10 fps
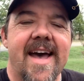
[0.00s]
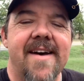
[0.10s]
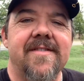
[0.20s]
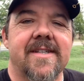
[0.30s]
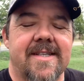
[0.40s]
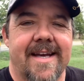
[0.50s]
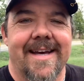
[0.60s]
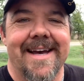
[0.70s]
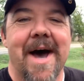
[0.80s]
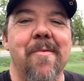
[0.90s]
have to
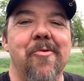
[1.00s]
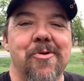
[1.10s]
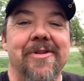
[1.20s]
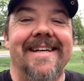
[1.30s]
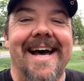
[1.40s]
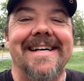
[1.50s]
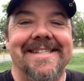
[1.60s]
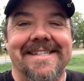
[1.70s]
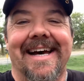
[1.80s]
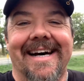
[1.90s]
say, I'm a really
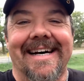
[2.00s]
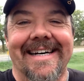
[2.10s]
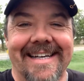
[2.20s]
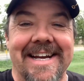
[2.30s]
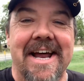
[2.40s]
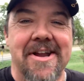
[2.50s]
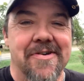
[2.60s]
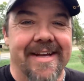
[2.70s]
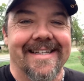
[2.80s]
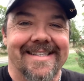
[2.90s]
nice guy, and I know
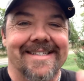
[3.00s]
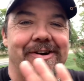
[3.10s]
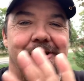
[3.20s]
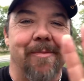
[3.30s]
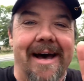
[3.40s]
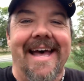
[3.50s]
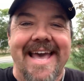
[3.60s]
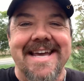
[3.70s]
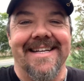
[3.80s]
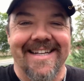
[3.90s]
that's all about
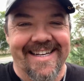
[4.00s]
hate